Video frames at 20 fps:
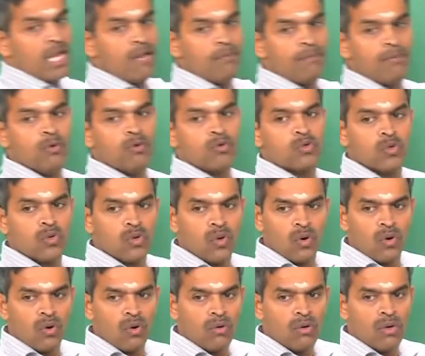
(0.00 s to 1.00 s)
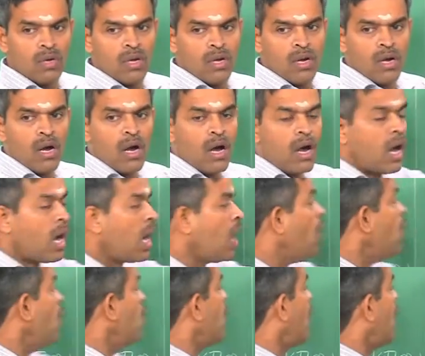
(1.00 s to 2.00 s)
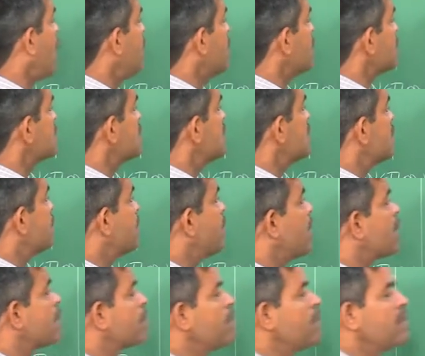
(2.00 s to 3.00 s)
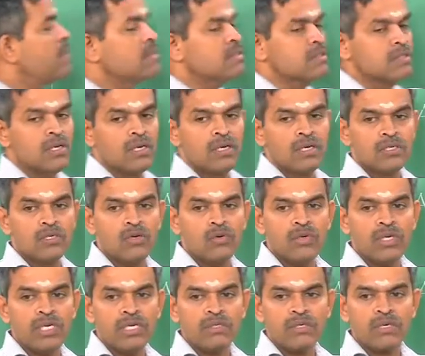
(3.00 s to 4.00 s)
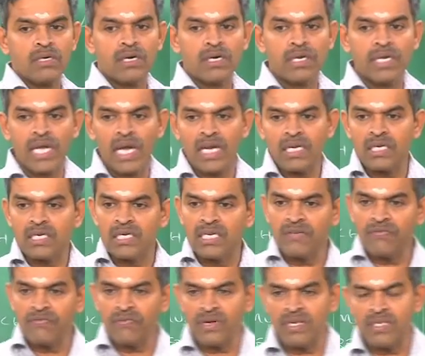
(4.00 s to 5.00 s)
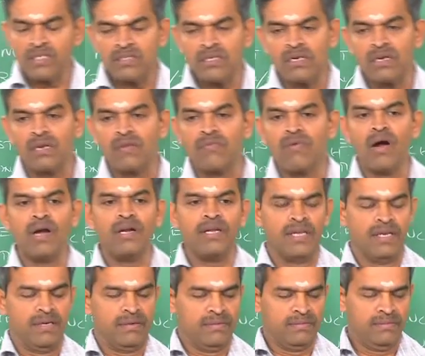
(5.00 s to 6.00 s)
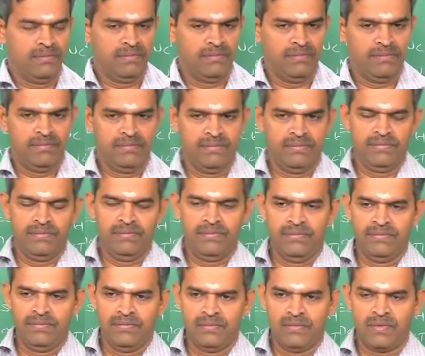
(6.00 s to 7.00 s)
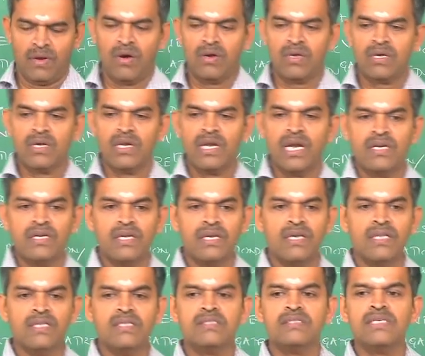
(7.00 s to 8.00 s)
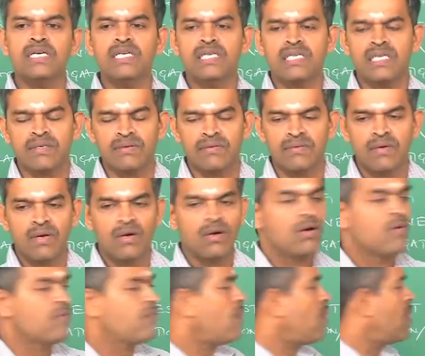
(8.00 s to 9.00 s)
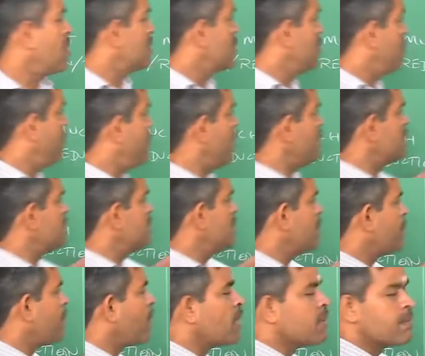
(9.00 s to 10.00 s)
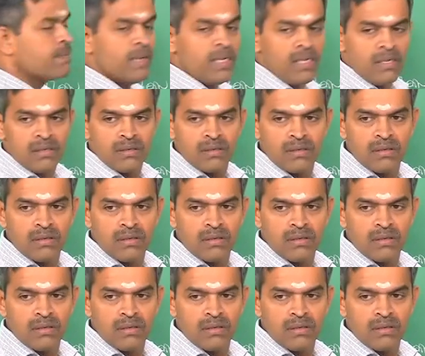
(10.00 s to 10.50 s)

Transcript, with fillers: help you to know how amongst the departments you need to create a difference in rewarding or creating incentive for the best department